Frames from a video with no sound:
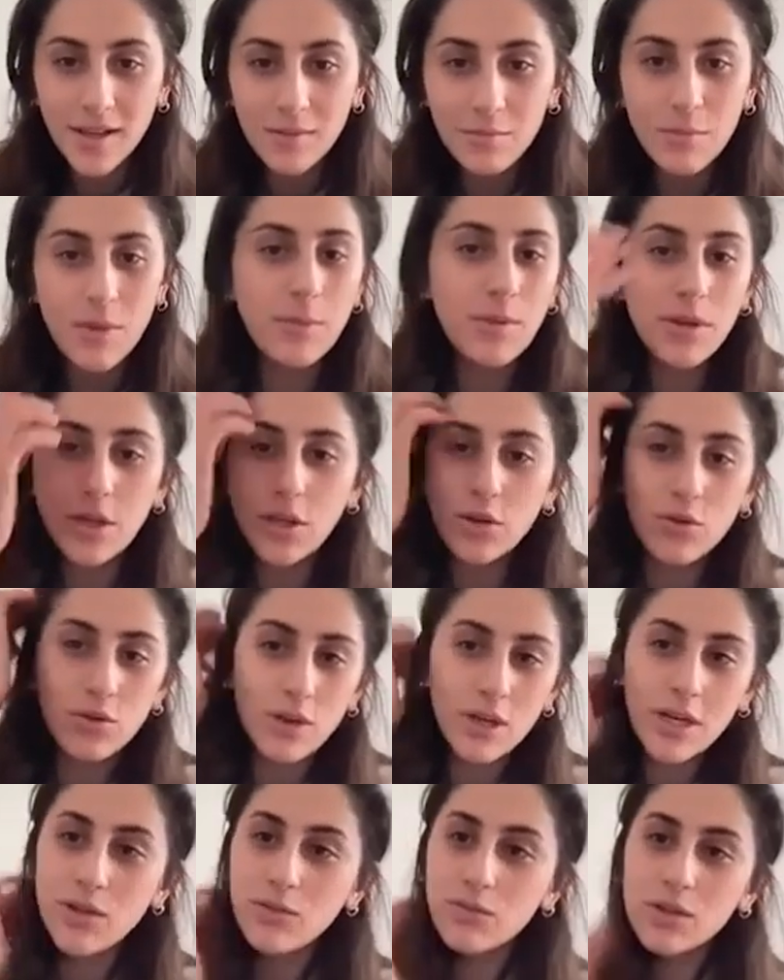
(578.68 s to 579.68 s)
Maybe they
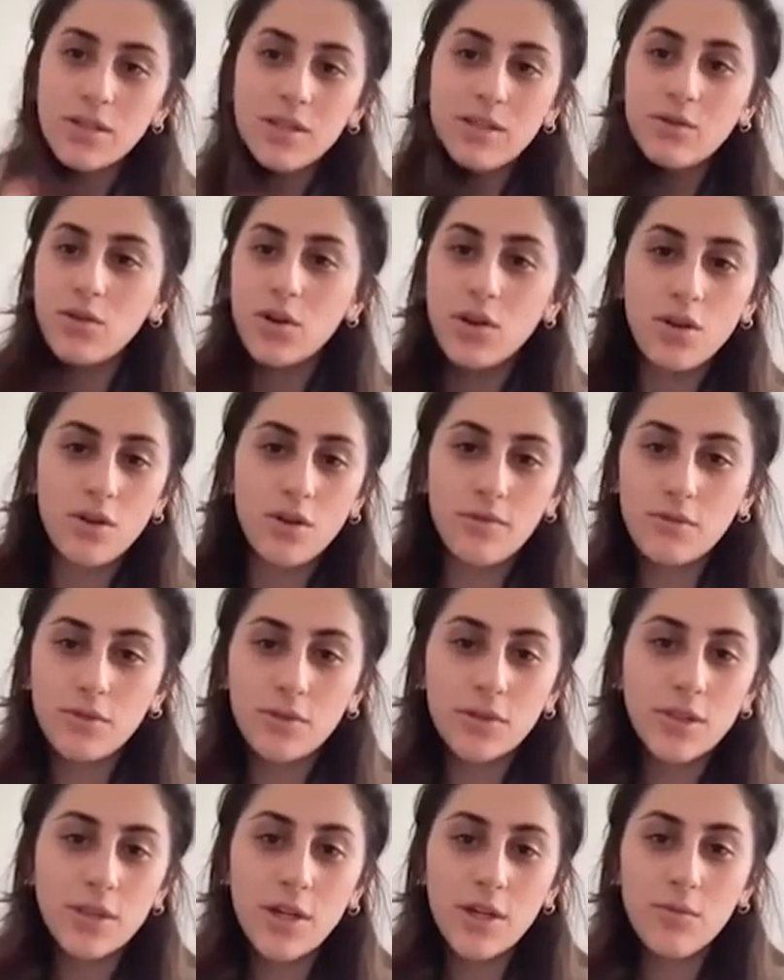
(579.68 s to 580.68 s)
don't care what is going on
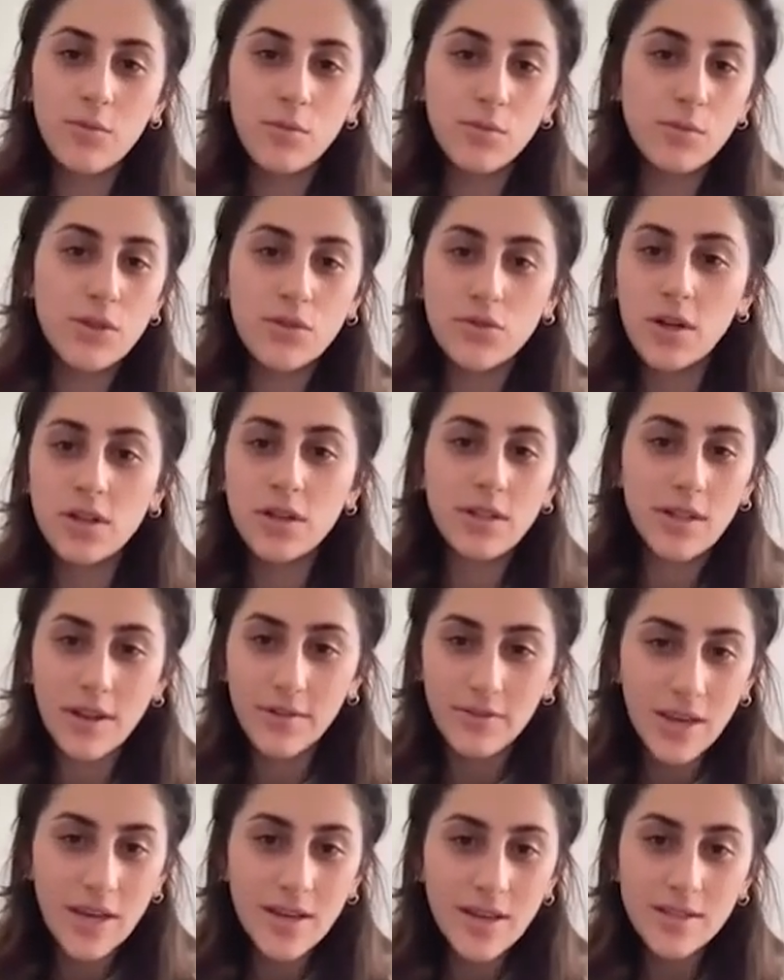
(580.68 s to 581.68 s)
for the women's rights in
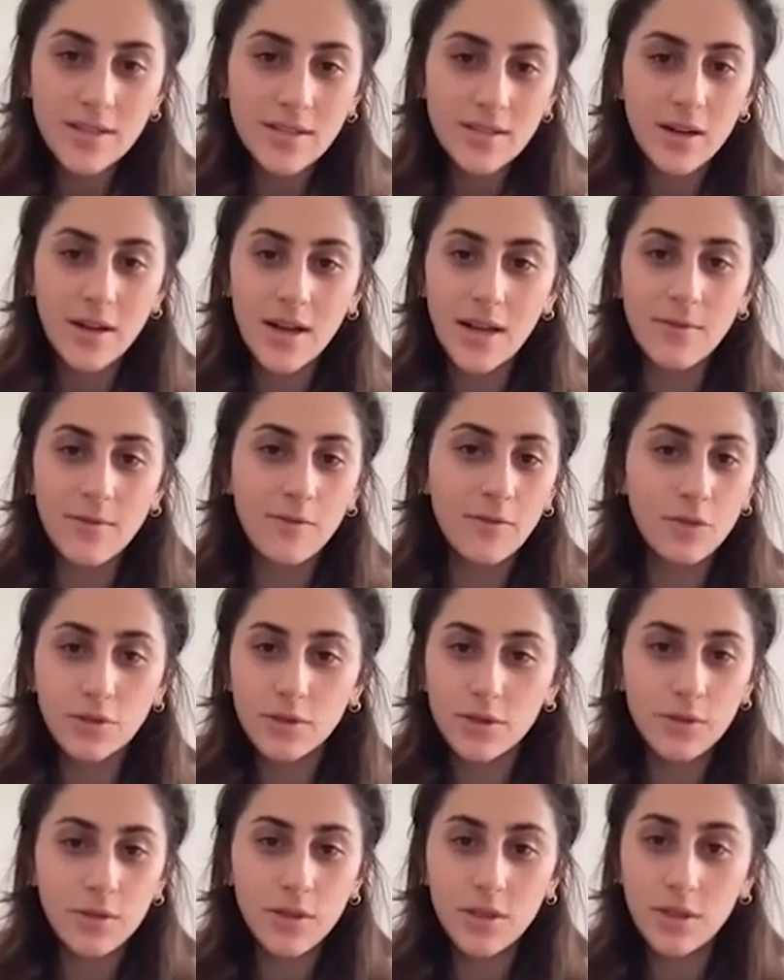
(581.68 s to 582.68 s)
Afghanistan and for
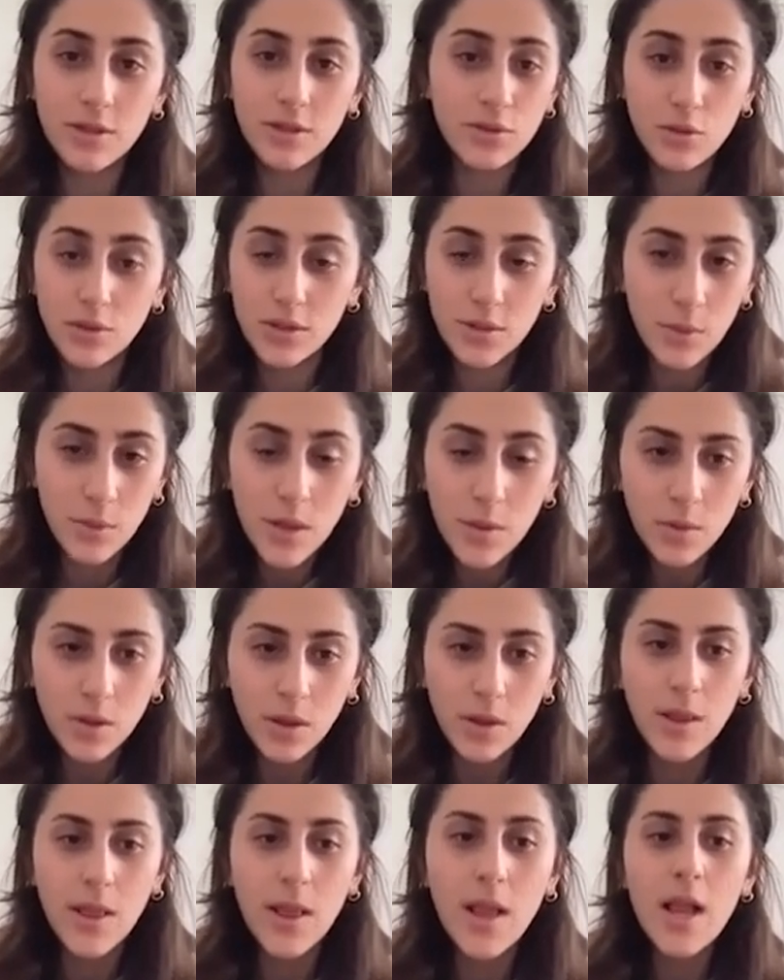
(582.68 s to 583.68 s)
to the
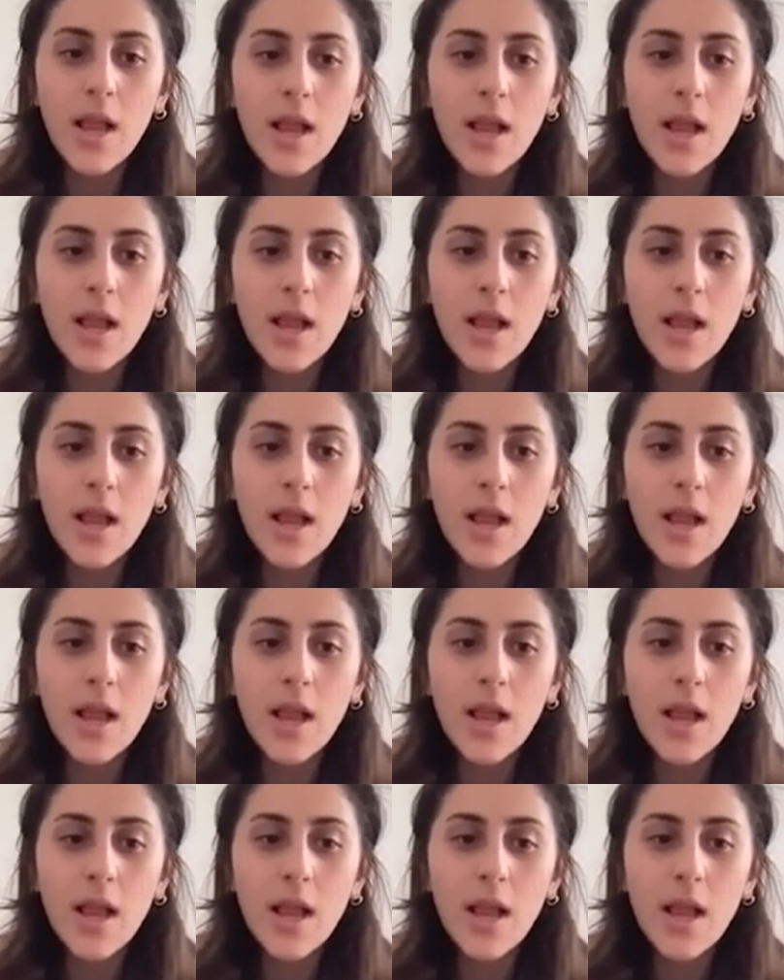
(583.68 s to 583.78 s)
people.